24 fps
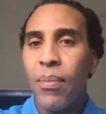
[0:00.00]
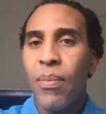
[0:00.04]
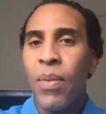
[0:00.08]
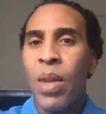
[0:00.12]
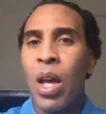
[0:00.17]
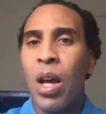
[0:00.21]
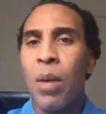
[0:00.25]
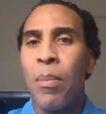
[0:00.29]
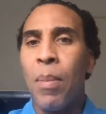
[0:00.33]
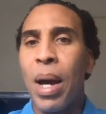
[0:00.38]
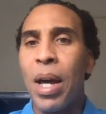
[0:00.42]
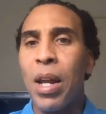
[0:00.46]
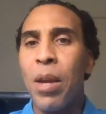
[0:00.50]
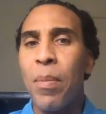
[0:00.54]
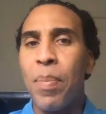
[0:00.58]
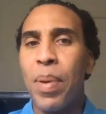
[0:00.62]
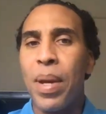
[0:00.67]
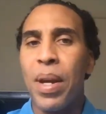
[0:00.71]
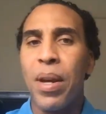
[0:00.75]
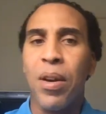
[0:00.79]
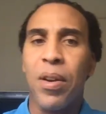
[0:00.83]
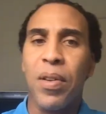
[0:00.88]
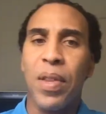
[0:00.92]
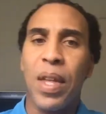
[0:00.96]
uh, it might
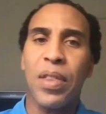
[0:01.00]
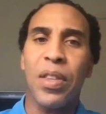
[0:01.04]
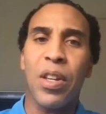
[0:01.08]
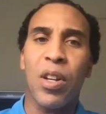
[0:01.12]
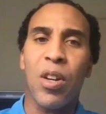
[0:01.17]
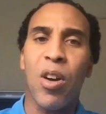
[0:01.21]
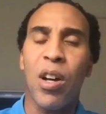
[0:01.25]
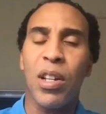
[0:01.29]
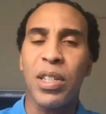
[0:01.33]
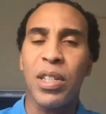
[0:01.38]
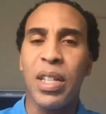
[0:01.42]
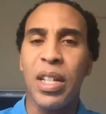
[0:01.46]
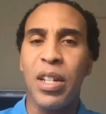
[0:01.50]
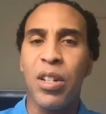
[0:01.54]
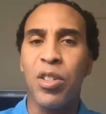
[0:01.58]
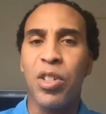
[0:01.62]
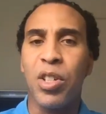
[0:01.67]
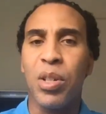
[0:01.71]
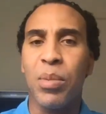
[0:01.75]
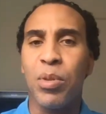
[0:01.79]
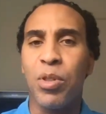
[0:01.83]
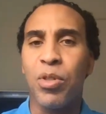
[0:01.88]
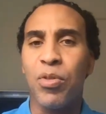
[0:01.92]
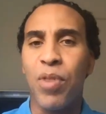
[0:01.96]
appear that the cost
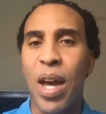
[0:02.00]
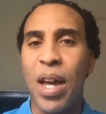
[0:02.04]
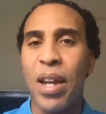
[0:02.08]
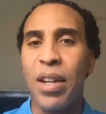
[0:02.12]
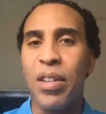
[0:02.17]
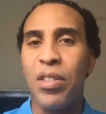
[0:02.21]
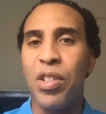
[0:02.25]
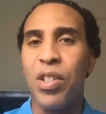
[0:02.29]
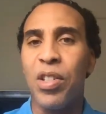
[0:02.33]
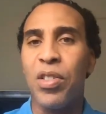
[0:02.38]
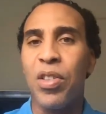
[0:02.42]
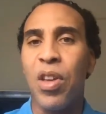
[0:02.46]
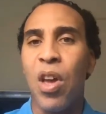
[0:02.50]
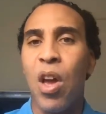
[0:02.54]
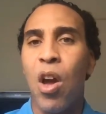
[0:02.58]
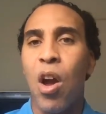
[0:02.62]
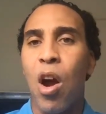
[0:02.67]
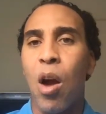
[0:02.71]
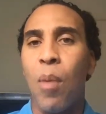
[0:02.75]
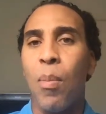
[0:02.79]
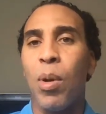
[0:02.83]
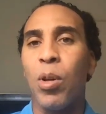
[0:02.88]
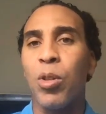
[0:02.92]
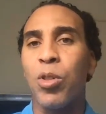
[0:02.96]
leadership strategies
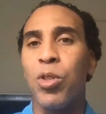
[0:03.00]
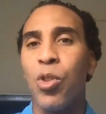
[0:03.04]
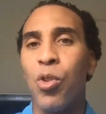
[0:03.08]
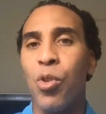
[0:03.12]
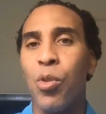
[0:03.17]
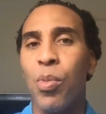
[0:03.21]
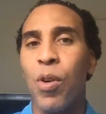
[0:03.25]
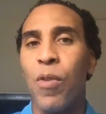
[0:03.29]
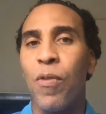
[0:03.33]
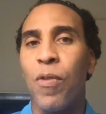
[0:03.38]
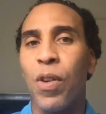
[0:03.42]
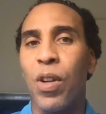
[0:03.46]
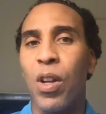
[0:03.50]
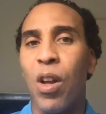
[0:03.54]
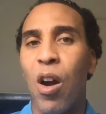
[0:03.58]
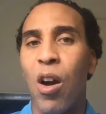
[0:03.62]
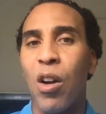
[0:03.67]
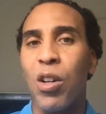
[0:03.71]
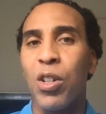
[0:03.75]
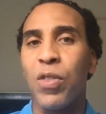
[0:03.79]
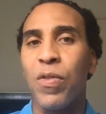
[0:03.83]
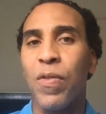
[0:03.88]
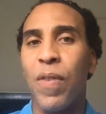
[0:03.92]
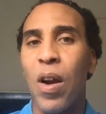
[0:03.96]
are most suitable for
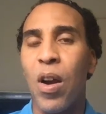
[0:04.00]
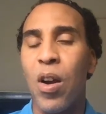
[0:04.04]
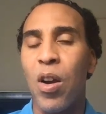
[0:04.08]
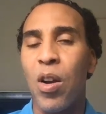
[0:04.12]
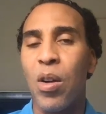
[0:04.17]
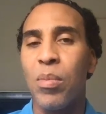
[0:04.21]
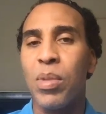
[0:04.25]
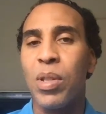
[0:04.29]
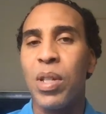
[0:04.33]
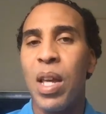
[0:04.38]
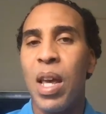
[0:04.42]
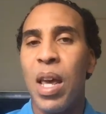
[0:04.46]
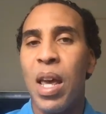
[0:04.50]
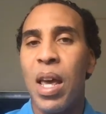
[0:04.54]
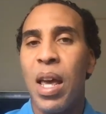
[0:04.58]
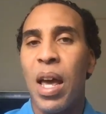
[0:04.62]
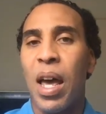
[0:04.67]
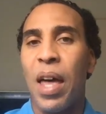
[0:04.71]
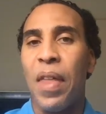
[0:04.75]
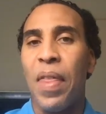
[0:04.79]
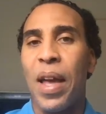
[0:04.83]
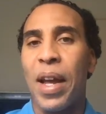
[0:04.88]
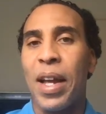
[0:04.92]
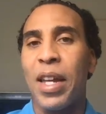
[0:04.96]
large firms
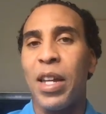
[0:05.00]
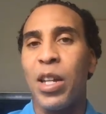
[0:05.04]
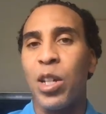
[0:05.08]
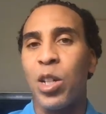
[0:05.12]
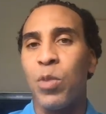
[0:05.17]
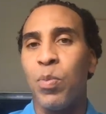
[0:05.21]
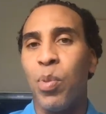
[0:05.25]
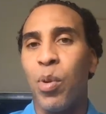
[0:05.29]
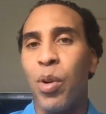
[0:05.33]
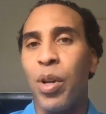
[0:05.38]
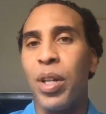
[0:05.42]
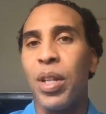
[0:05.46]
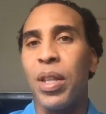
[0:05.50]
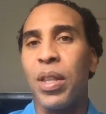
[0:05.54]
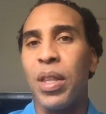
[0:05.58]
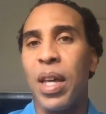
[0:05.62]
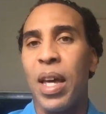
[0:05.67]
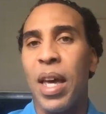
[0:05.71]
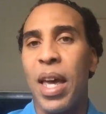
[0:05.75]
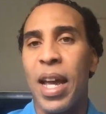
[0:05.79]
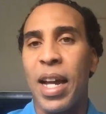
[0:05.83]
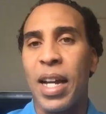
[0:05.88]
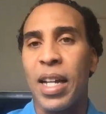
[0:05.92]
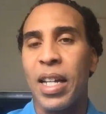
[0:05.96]
uh, that can exploit
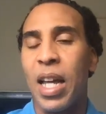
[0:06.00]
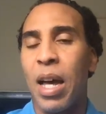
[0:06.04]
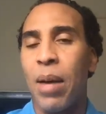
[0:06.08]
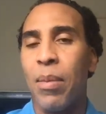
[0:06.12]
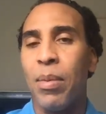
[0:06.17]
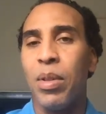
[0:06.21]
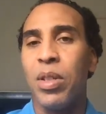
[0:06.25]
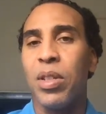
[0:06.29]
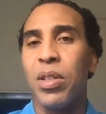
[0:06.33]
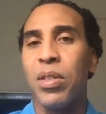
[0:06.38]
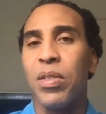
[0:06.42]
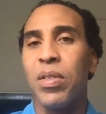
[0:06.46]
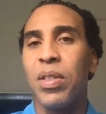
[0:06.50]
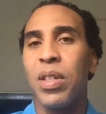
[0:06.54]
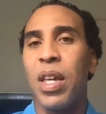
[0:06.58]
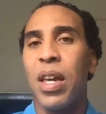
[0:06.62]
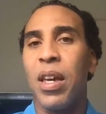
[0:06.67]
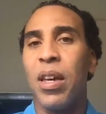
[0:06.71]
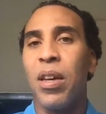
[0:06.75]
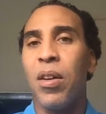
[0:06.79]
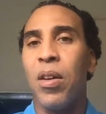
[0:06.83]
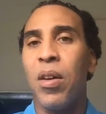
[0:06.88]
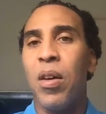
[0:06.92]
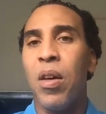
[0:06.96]
the economies of
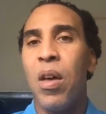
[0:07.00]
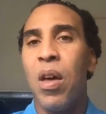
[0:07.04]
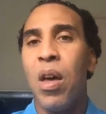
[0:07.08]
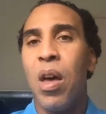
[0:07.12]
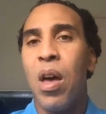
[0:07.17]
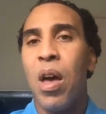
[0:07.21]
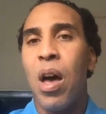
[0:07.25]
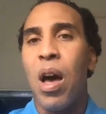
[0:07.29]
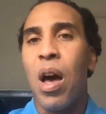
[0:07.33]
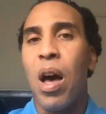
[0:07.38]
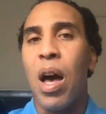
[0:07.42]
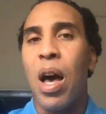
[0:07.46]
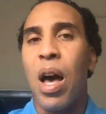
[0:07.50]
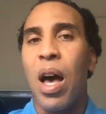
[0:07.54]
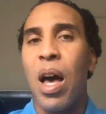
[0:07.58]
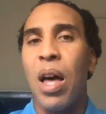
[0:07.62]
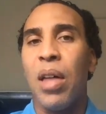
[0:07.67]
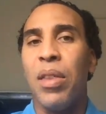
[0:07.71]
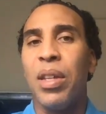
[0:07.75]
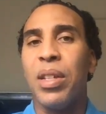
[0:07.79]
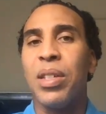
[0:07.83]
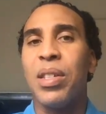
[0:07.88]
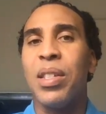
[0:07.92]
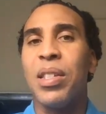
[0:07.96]
scale.
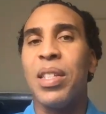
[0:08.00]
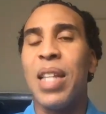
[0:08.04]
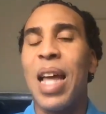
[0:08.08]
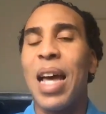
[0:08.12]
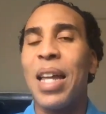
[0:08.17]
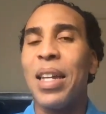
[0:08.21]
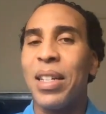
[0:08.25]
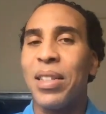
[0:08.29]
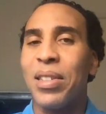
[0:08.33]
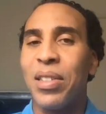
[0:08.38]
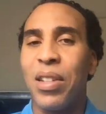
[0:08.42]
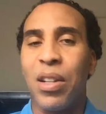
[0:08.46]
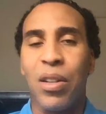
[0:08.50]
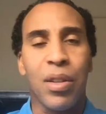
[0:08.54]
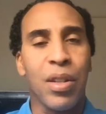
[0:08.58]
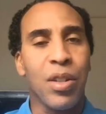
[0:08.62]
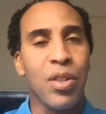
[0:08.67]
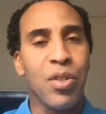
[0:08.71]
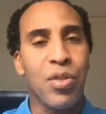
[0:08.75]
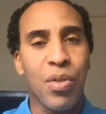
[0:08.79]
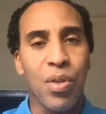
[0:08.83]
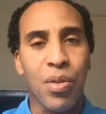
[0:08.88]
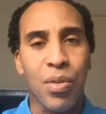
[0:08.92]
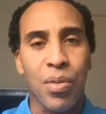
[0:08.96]
Uh, this is not necessarily
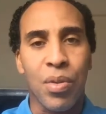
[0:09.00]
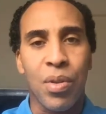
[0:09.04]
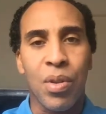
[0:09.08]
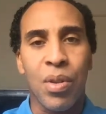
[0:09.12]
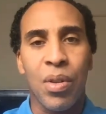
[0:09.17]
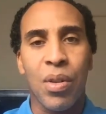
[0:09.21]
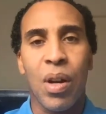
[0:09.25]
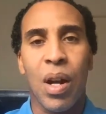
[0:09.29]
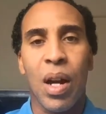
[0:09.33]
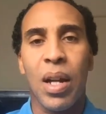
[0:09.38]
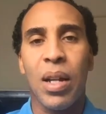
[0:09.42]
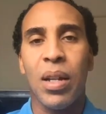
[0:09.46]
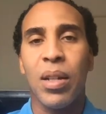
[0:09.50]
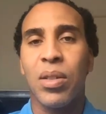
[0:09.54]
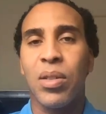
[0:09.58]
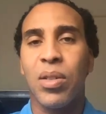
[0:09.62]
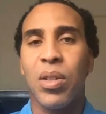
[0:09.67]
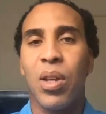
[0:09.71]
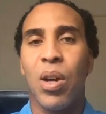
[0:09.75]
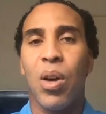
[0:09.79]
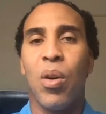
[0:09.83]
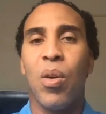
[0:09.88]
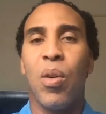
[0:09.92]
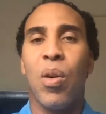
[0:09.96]
true, right?
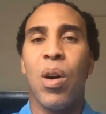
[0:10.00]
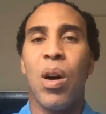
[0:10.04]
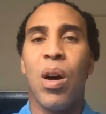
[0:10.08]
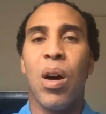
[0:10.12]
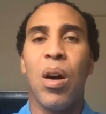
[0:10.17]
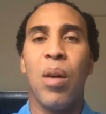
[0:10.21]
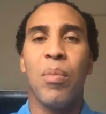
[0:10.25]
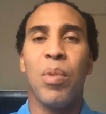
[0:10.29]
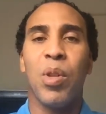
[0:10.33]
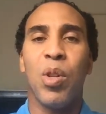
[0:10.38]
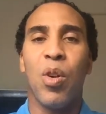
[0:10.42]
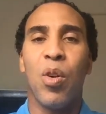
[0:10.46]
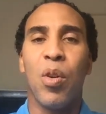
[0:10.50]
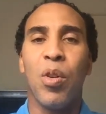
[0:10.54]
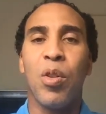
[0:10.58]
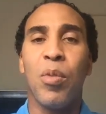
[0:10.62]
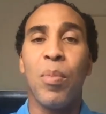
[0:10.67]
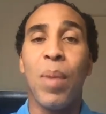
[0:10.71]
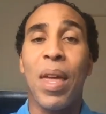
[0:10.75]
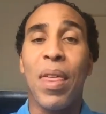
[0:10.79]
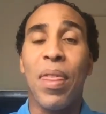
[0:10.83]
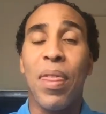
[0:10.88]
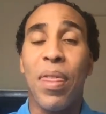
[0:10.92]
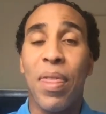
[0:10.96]
So, um, you know, you
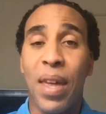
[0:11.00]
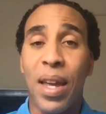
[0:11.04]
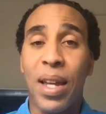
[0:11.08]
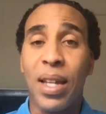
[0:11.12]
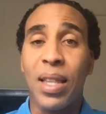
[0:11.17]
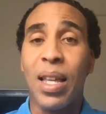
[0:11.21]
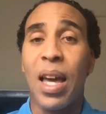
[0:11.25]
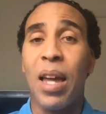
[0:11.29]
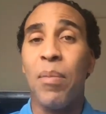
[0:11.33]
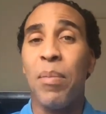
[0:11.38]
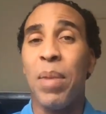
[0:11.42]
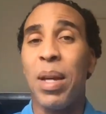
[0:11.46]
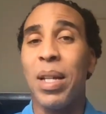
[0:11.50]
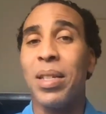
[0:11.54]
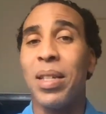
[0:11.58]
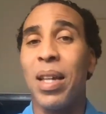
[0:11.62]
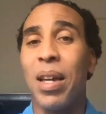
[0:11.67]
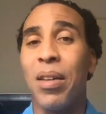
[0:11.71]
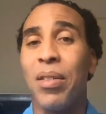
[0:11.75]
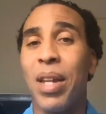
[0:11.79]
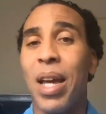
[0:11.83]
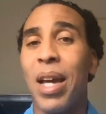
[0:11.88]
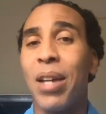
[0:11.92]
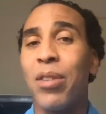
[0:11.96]
may think that it may
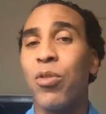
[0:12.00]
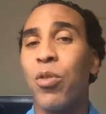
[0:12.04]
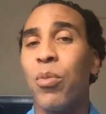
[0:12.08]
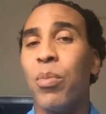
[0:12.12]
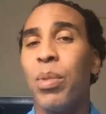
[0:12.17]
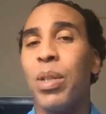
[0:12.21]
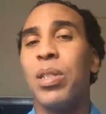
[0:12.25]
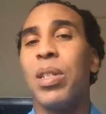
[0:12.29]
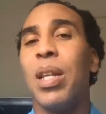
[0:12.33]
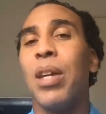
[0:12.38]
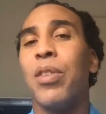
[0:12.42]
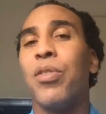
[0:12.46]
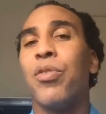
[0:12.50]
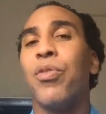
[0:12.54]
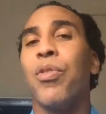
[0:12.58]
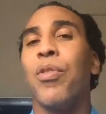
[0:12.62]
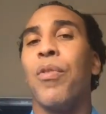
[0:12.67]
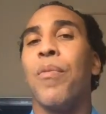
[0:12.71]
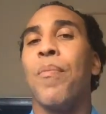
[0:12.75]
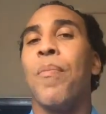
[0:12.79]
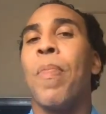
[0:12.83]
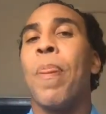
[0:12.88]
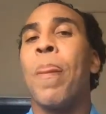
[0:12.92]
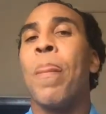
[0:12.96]
sound natural, but it's not
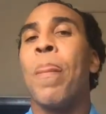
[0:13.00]
true.